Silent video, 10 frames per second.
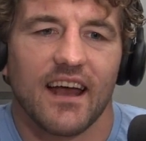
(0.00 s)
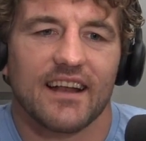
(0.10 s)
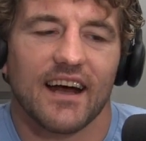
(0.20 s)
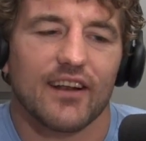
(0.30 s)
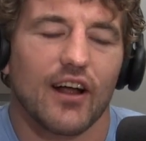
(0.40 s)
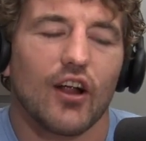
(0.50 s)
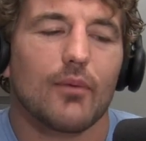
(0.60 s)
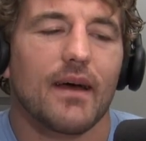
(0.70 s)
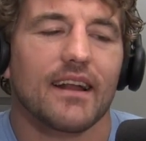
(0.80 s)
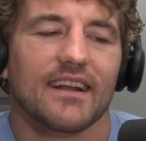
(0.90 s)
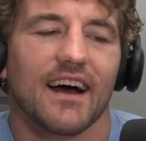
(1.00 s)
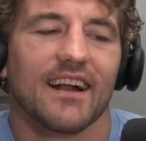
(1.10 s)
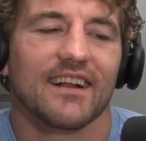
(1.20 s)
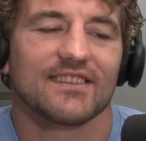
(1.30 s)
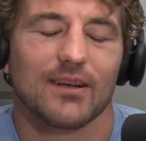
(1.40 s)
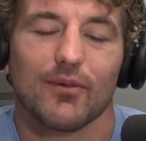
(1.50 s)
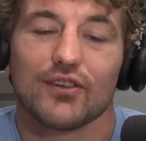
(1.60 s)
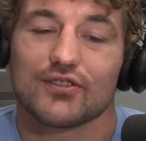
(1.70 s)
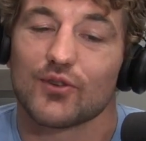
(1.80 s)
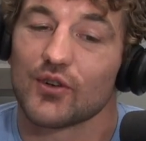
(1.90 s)
And not, not only Matt, not, some
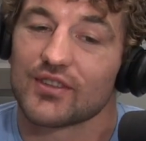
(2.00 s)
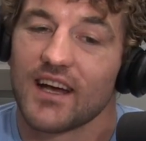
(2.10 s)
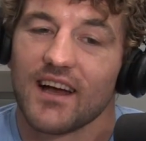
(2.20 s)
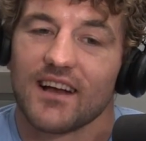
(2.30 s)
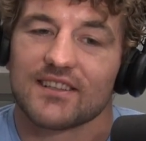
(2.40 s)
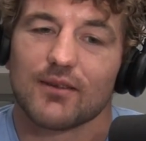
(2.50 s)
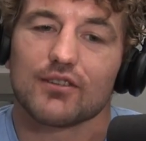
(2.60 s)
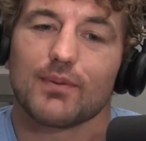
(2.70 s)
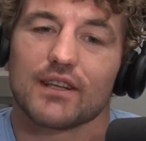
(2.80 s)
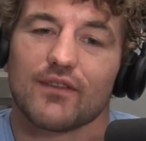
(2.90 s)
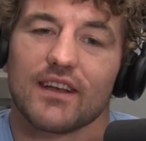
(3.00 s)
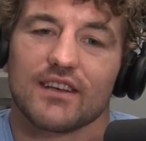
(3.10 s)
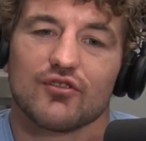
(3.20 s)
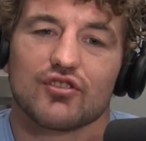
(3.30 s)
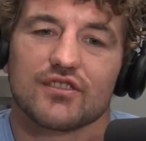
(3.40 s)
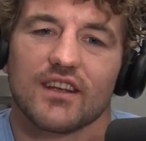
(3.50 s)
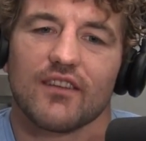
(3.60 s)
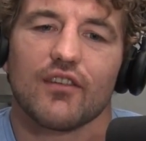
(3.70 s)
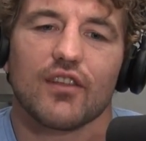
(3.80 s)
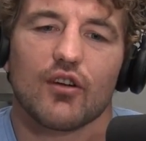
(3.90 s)
of those schools, some of those Pennsylvania, New Jersey,
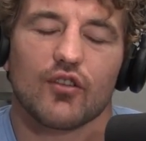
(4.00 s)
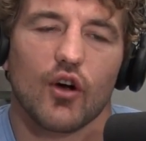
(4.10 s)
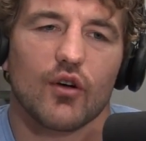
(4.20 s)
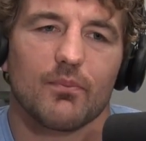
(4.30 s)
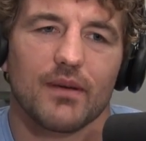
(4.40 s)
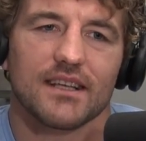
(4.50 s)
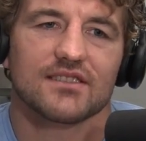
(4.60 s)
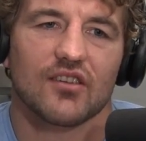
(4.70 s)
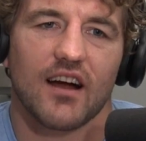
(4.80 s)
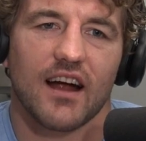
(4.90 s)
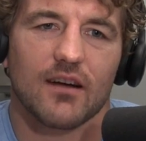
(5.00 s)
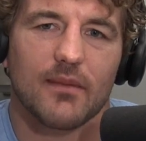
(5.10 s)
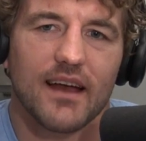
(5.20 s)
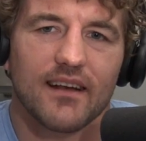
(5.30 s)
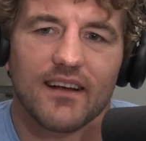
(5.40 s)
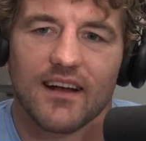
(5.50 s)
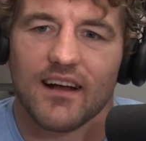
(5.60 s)
even if they don't go to Beast or Ironman,